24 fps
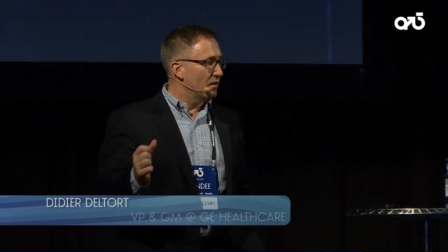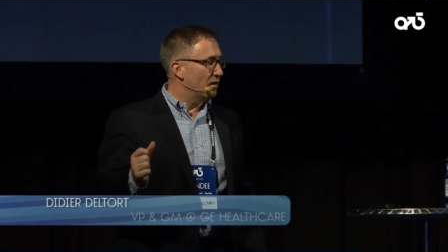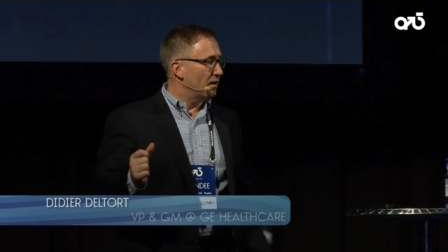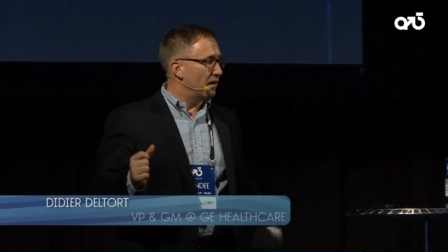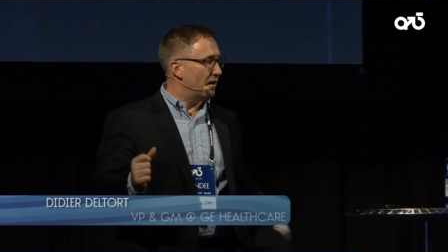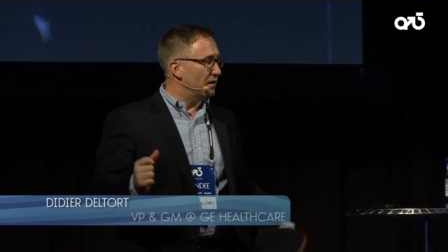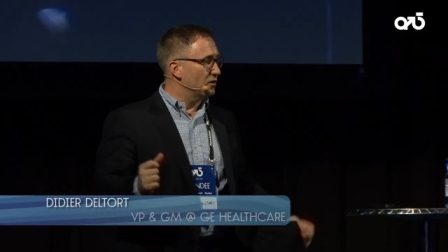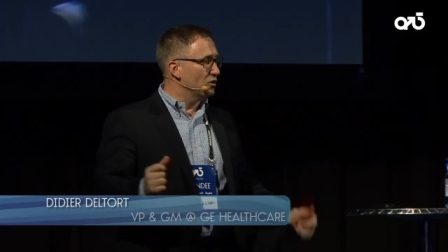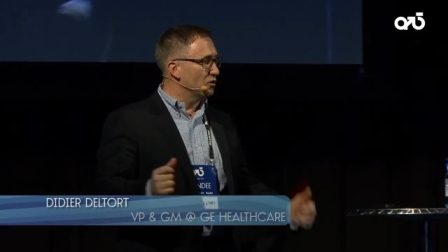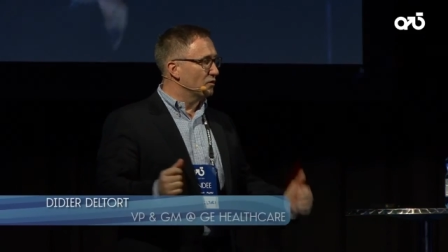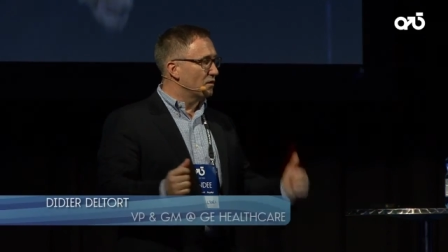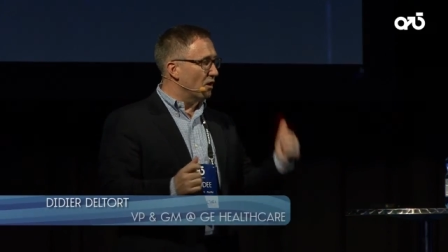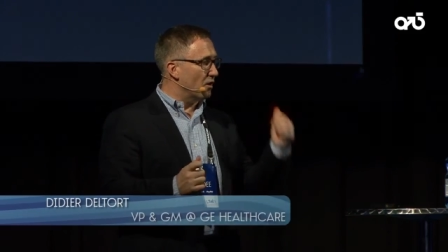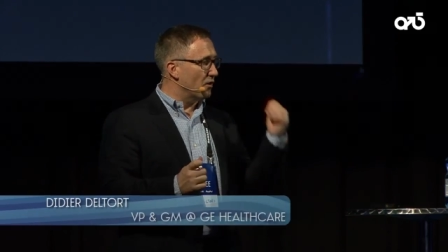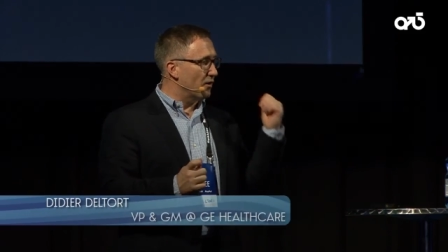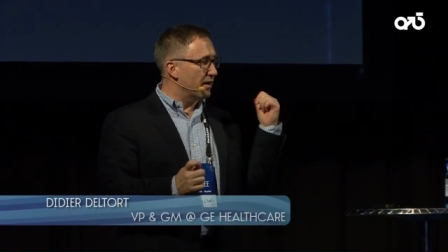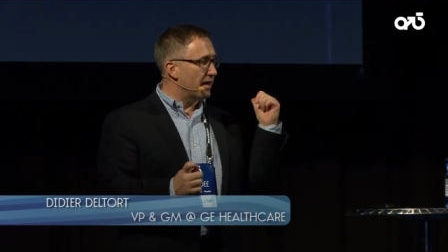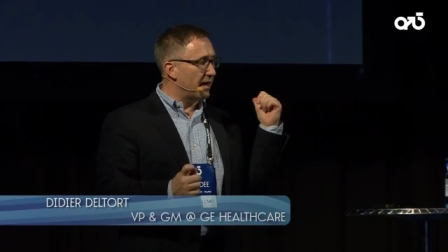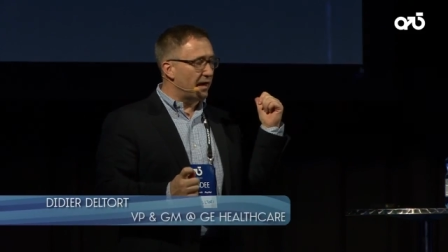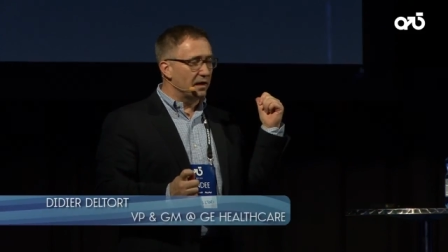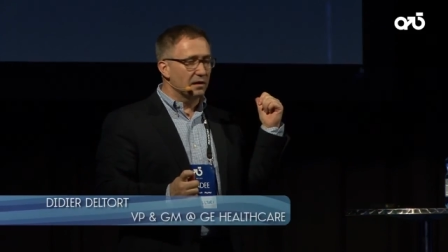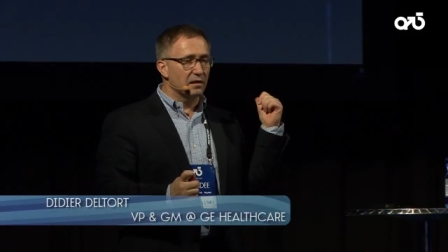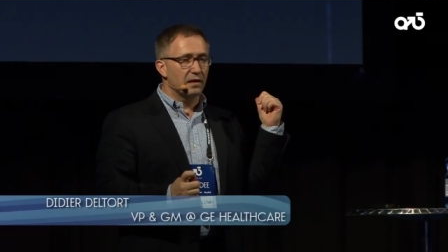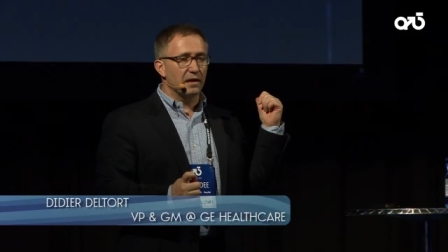and you got
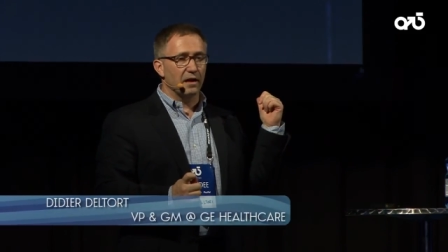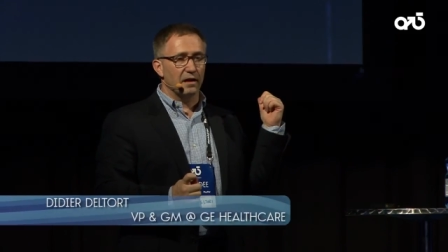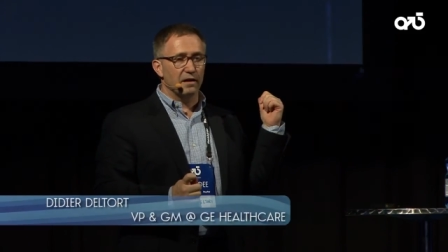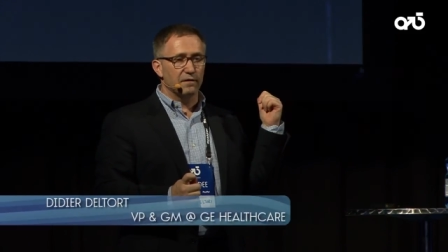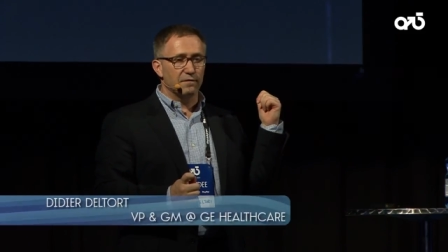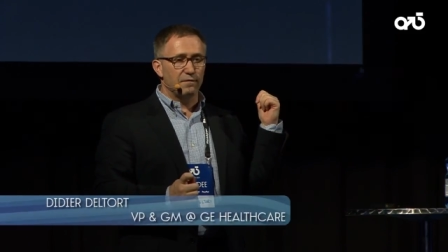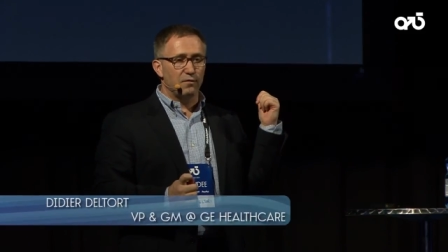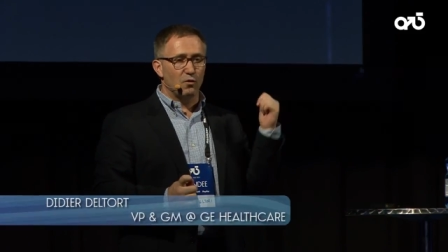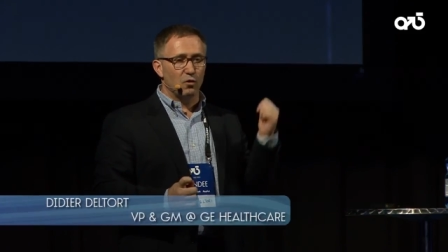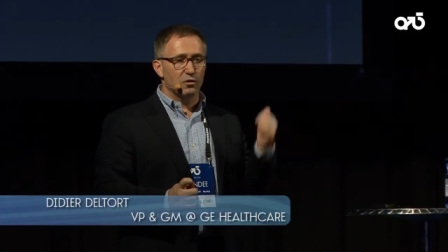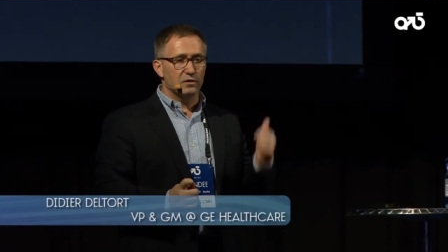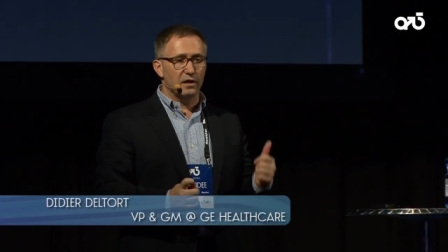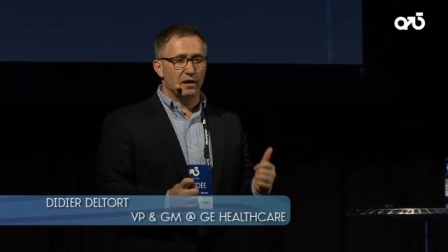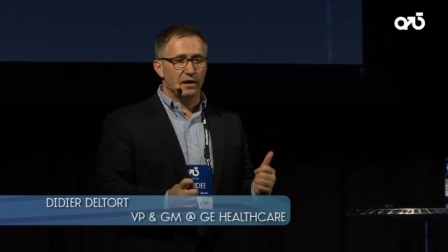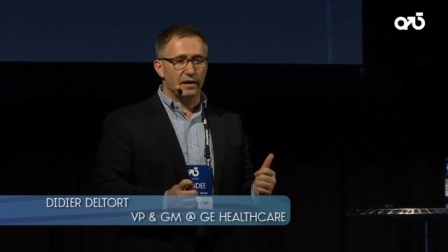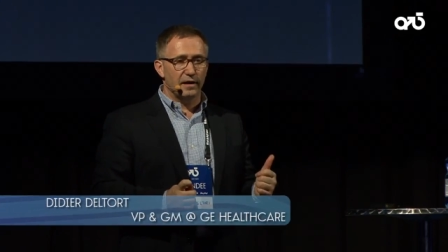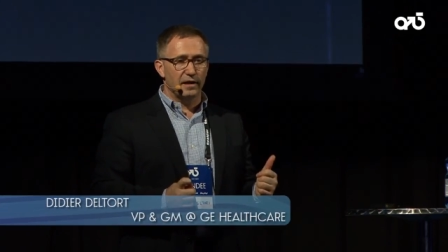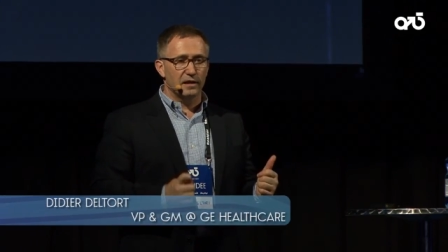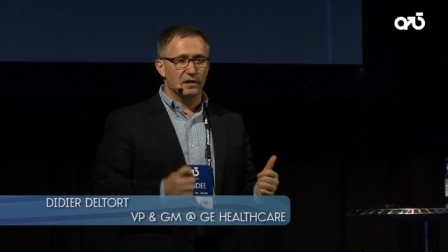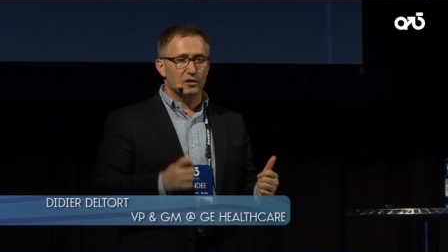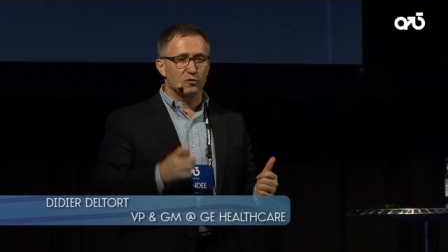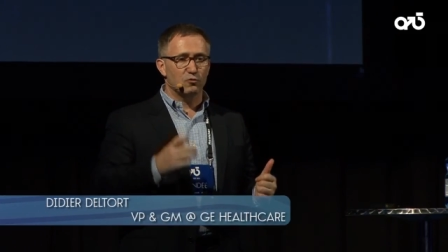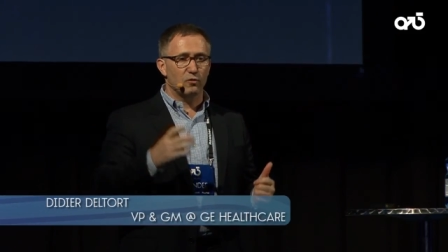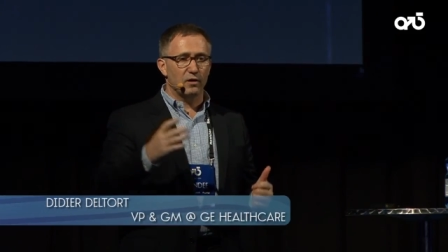again California,
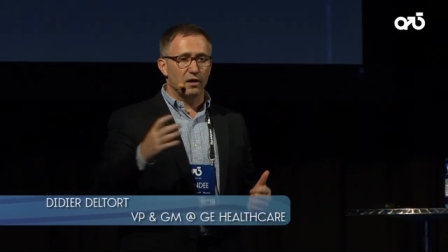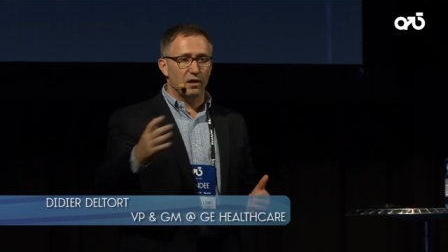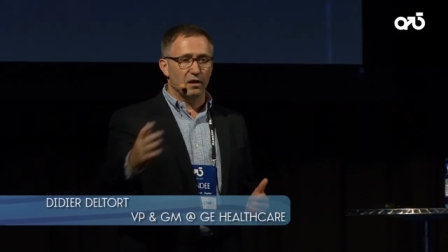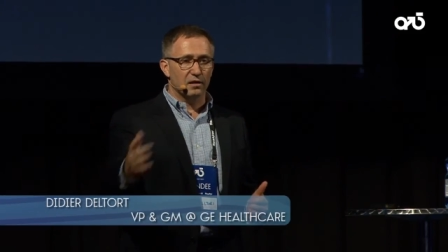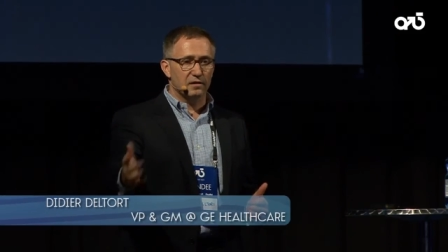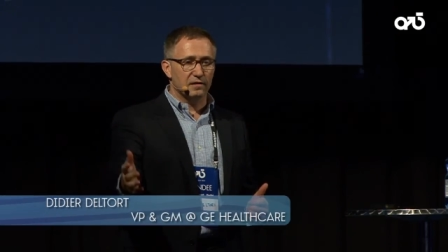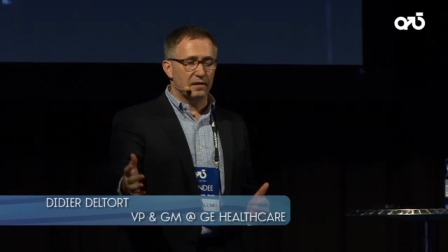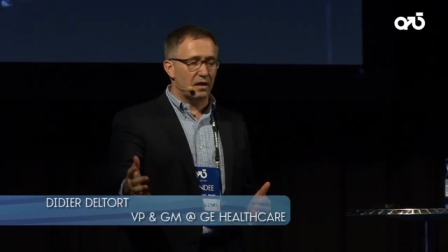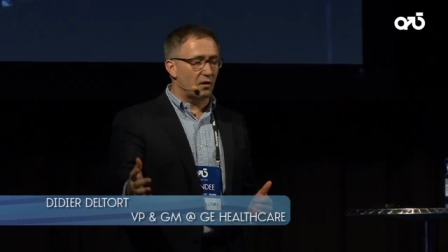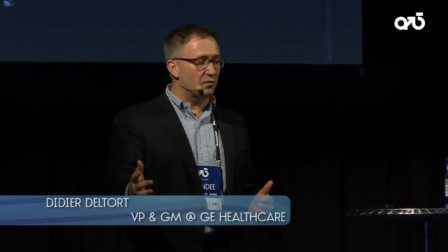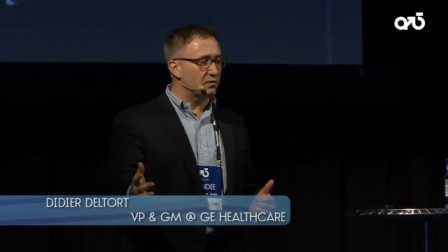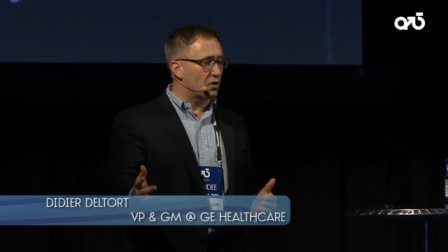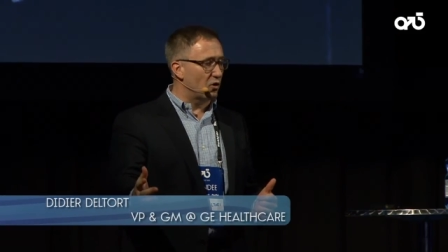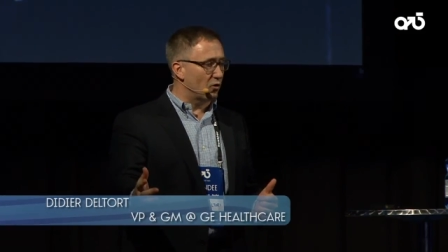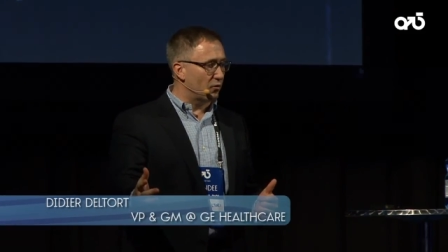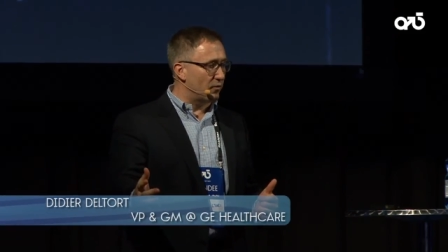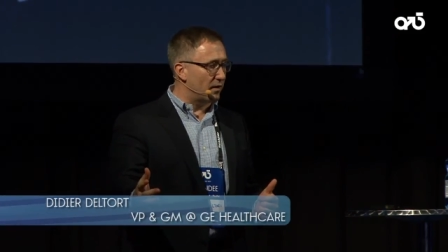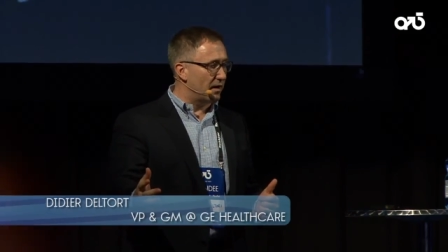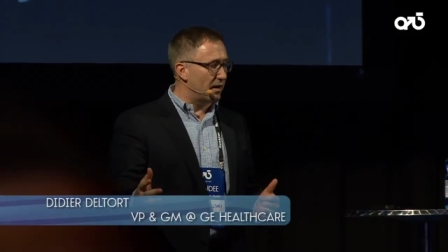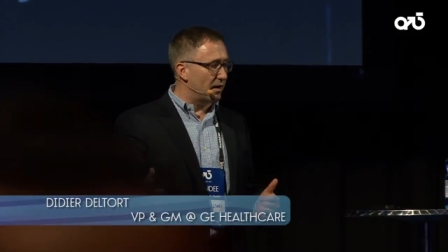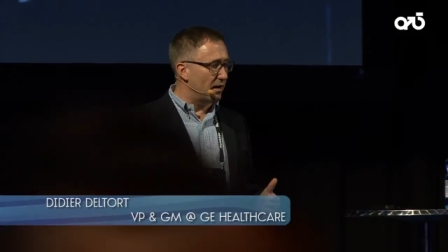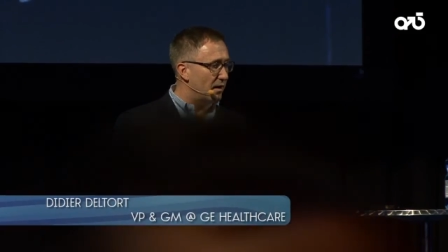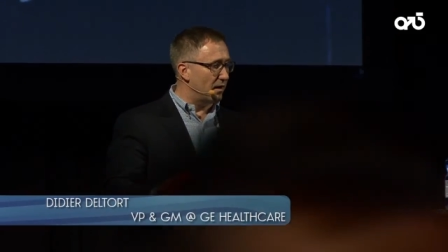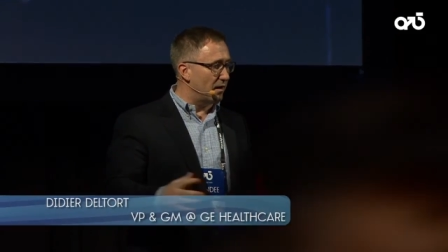Israel, South
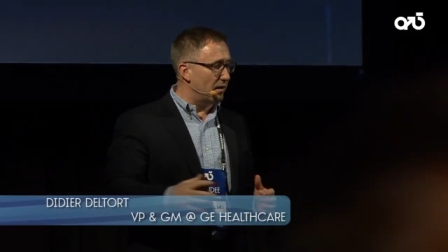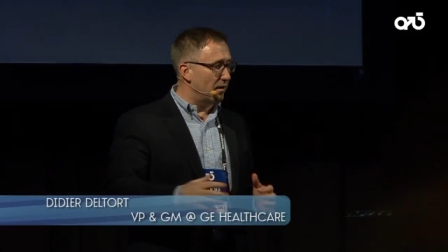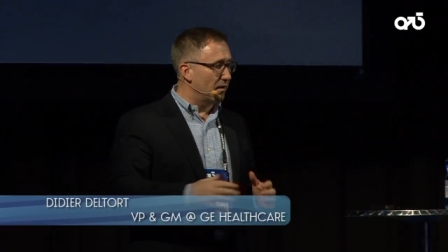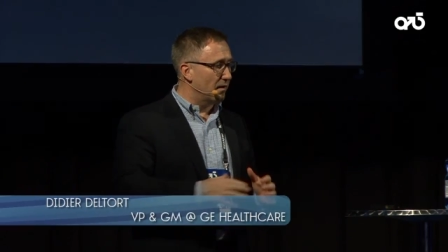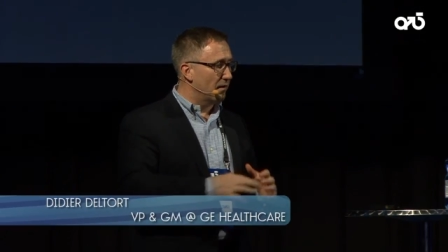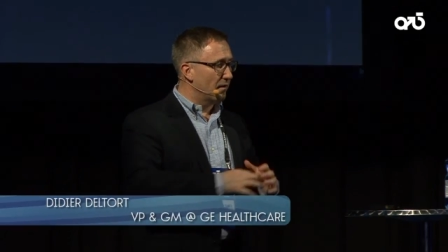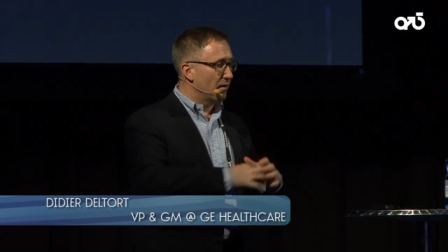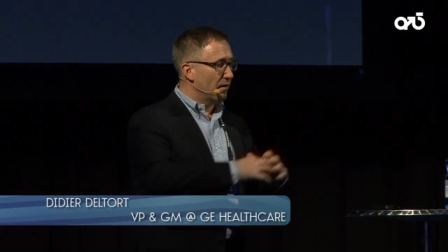Korea,